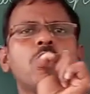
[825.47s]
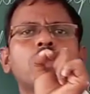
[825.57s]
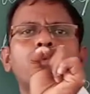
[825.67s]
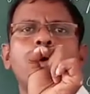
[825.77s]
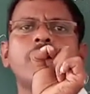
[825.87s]

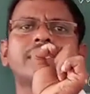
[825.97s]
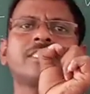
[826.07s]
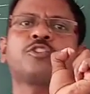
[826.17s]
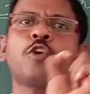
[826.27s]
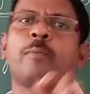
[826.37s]
water
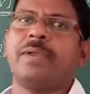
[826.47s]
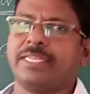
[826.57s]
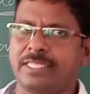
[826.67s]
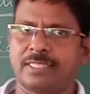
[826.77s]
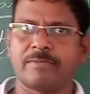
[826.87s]

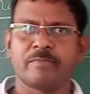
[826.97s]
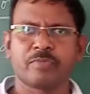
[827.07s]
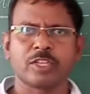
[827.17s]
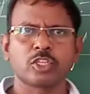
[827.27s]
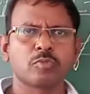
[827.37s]
droplets,
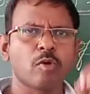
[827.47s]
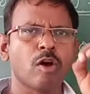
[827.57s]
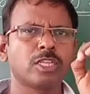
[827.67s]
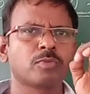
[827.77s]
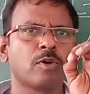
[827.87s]
small
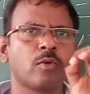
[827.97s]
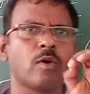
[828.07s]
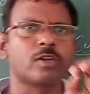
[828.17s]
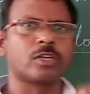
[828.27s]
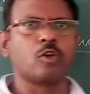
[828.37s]

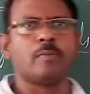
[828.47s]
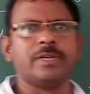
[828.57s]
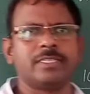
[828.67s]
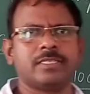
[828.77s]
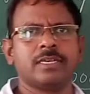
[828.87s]
water
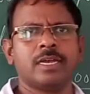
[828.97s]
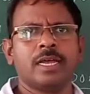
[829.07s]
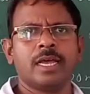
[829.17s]
droplets.